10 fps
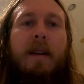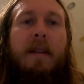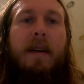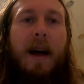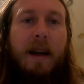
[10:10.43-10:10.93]

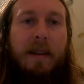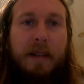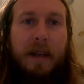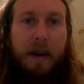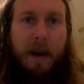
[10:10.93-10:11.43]
The
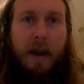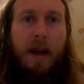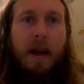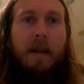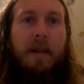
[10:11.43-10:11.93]
Asir,
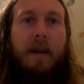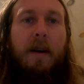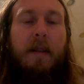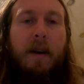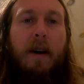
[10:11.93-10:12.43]

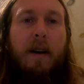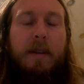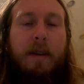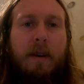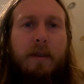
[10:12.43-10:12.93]
they're the
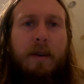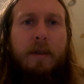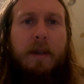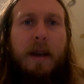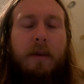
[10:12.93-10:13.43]
gods that are
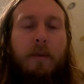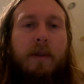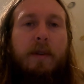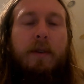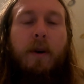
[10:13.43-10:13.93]
associated
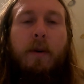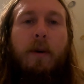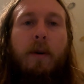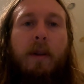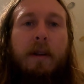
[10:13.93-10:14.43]
with
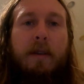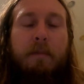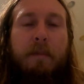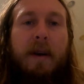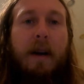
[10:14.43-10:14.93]
soul and
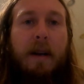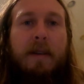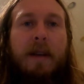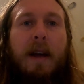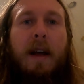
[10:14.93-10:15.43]
spirit,